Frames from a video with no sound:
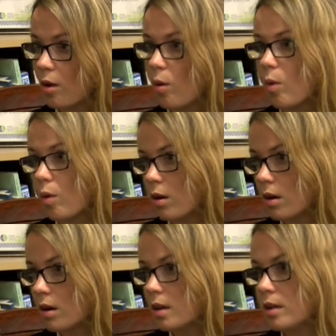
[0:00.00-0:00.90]

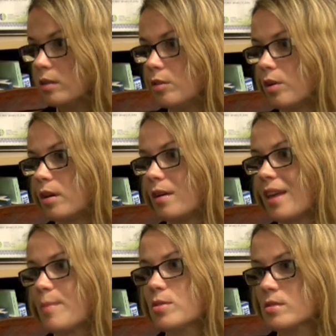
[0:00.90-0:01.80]
or your
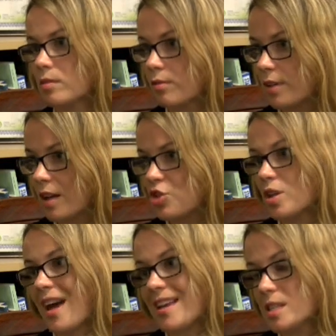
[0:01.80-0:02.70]
labor
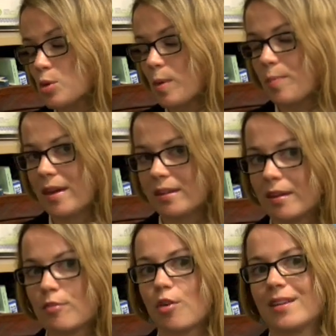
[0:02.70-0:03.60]
certification has to be
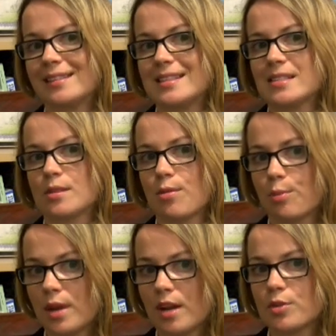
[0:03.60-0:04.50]
pending for at least
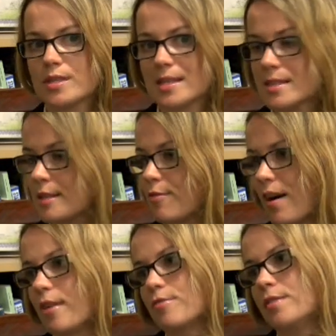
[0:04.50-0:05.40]
365 days.